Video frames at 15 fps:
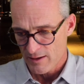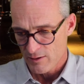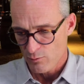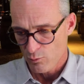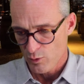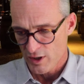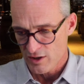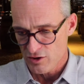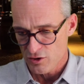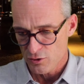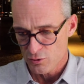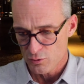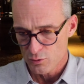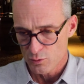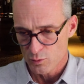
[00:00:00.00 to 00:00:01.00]
When
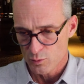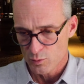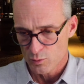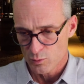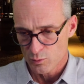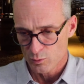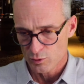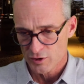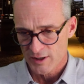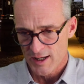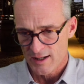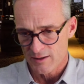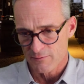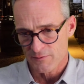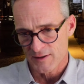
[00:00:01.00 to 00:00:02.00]
you look
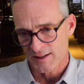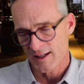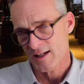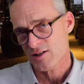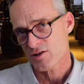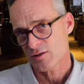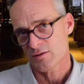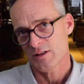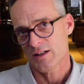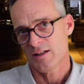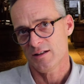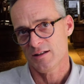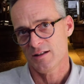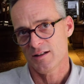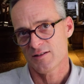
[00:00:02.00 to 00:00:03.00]
at it
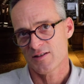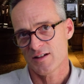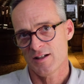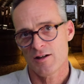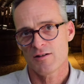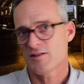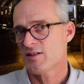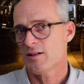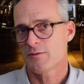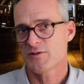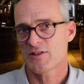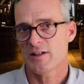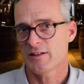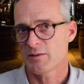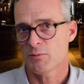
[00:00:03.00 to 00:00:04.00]
financially, it's a guarantee of selling